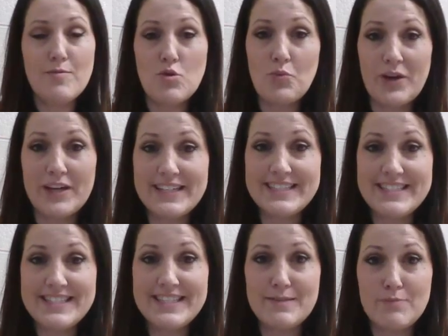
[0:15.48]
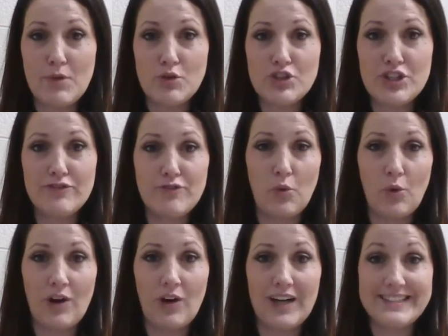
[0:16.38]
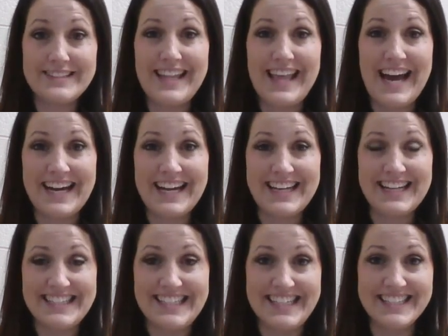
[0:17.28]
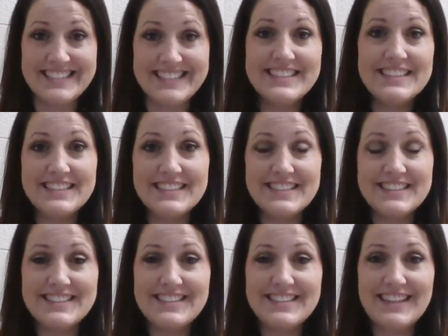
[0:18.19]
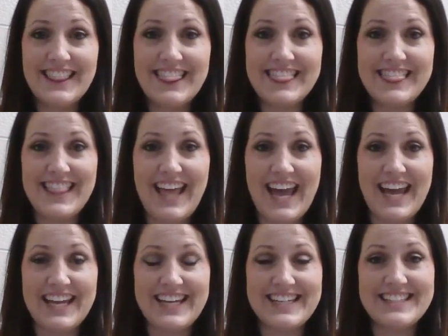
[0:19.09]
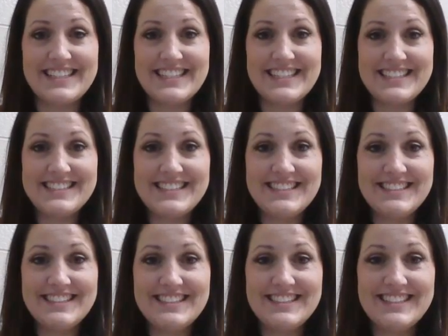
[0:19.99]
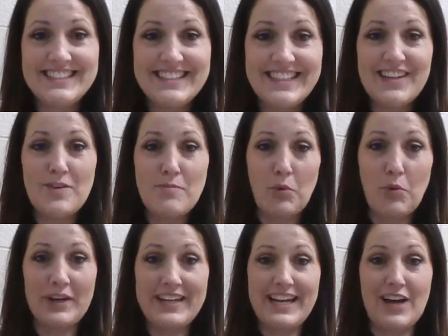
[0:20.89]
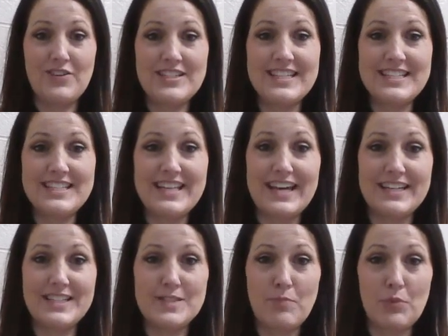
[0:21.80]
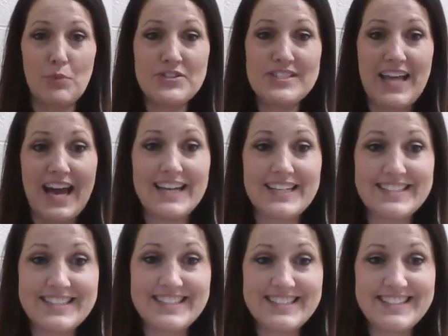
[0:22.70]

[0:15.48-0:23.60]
What is the motion for a line? Line. Pointing out to the sides, both sides.